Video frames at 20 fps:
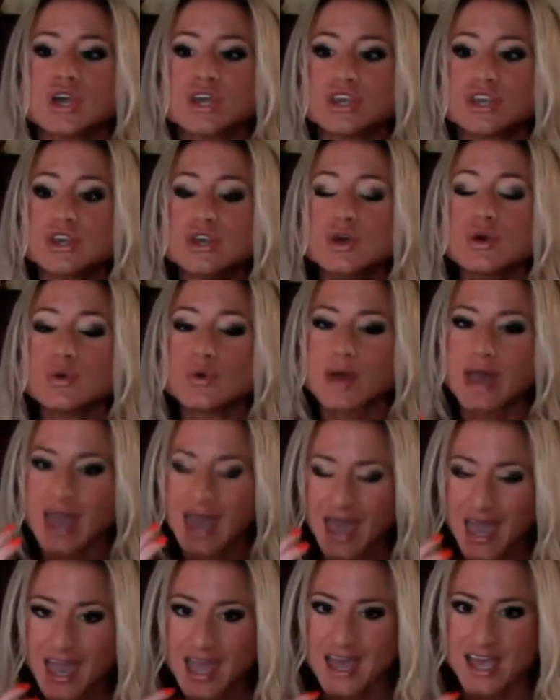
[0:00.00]
You
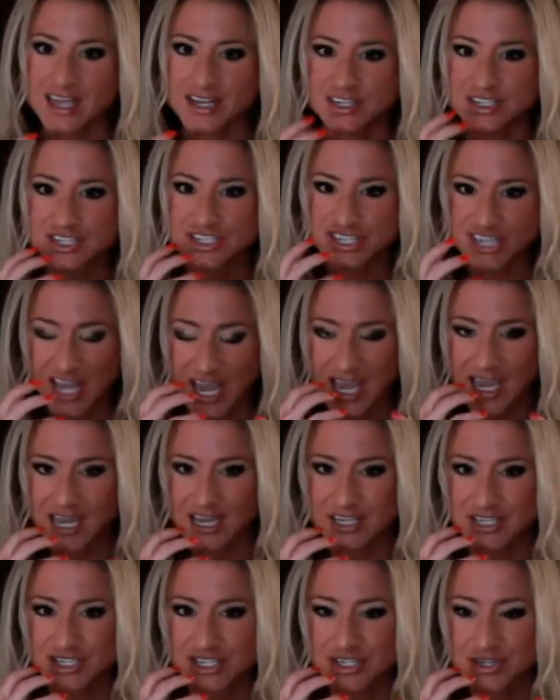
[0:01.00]
can
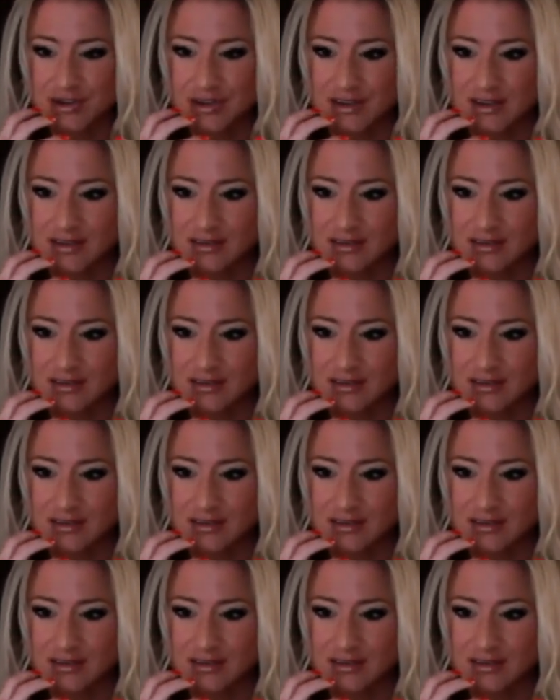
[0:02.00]
change